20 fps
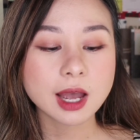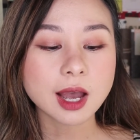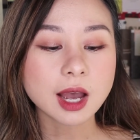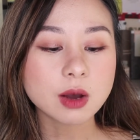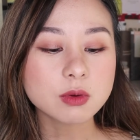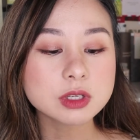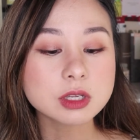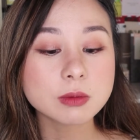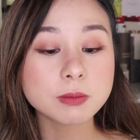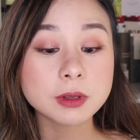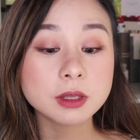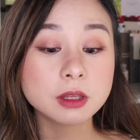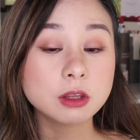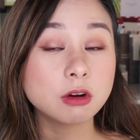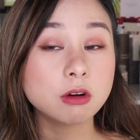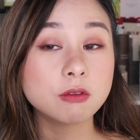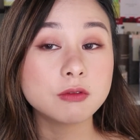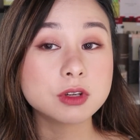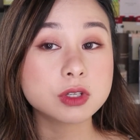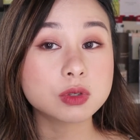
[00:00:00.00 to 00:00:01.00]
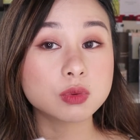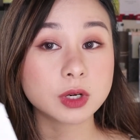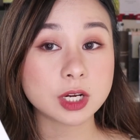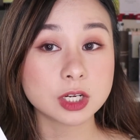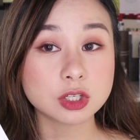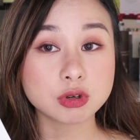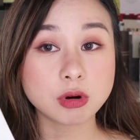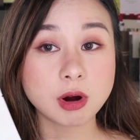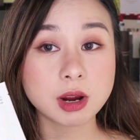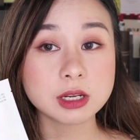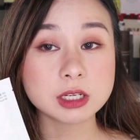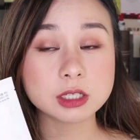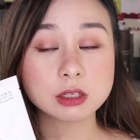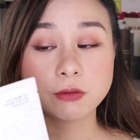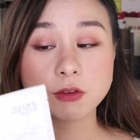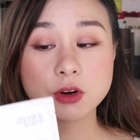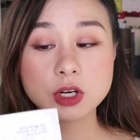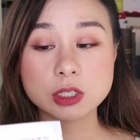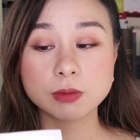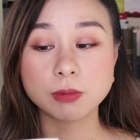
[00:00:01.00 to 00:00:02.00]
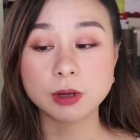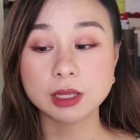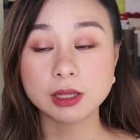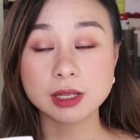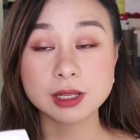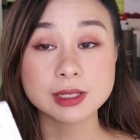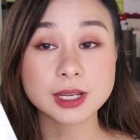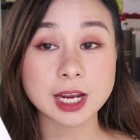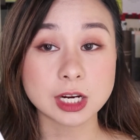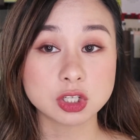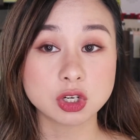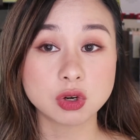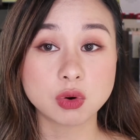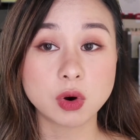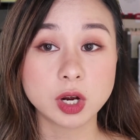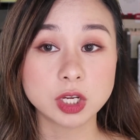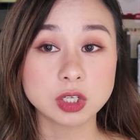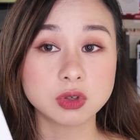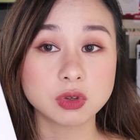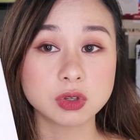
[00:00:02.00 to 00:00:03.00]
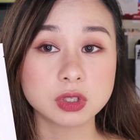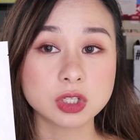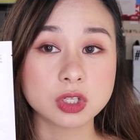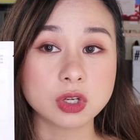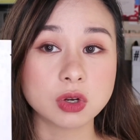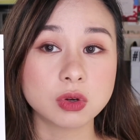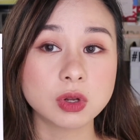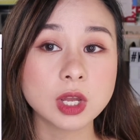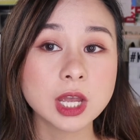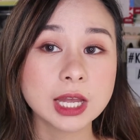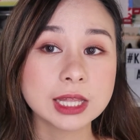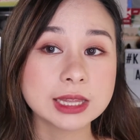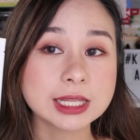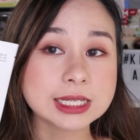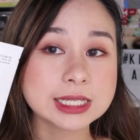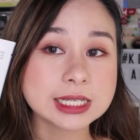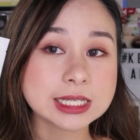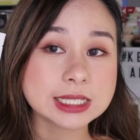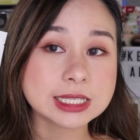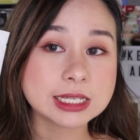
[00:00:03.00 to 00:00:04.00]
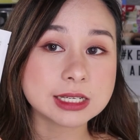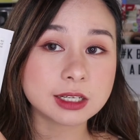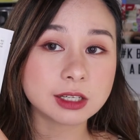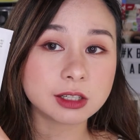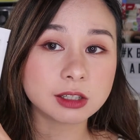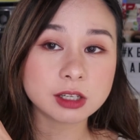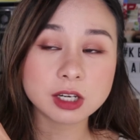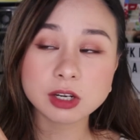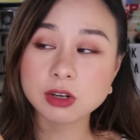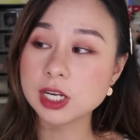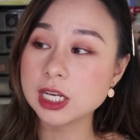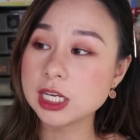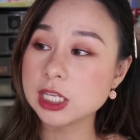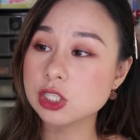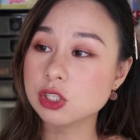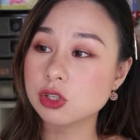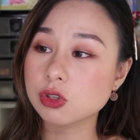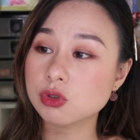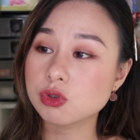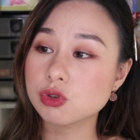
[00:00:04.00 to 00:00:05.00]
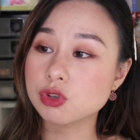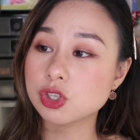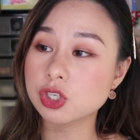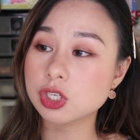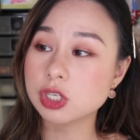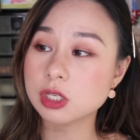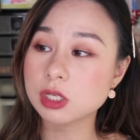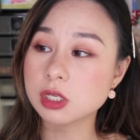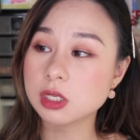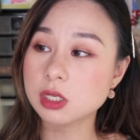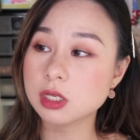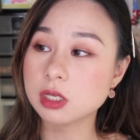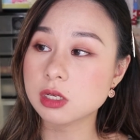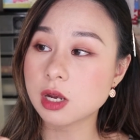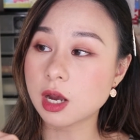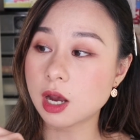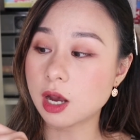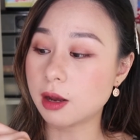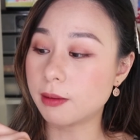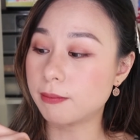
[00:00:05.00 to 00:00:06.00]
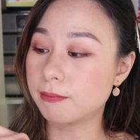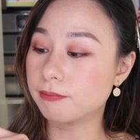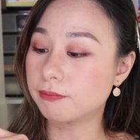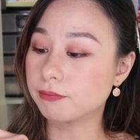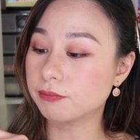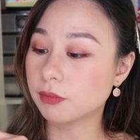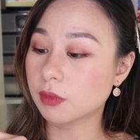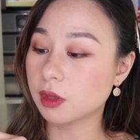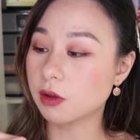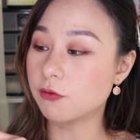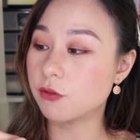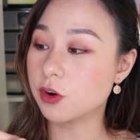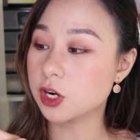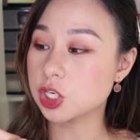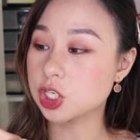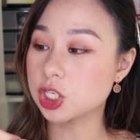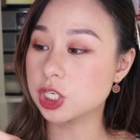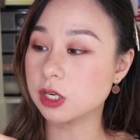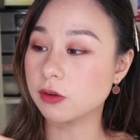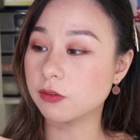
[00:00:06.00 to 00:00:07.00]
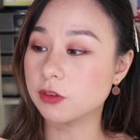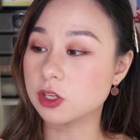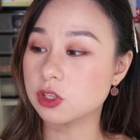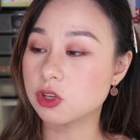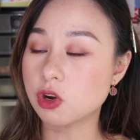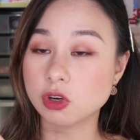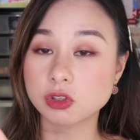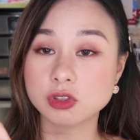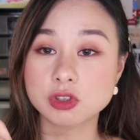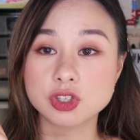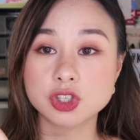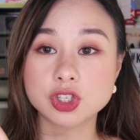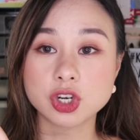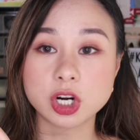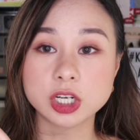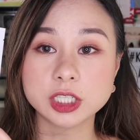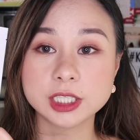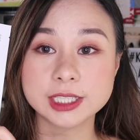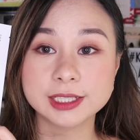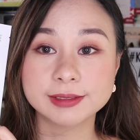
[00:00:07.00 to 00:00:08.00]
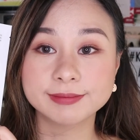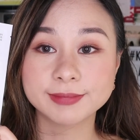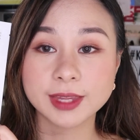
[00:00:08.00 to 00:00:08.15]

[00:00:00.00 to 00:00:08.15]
I was a bit nervous when I tried this first, but it's actually quite good. So this is the clearing solution version of the Dr. Jart.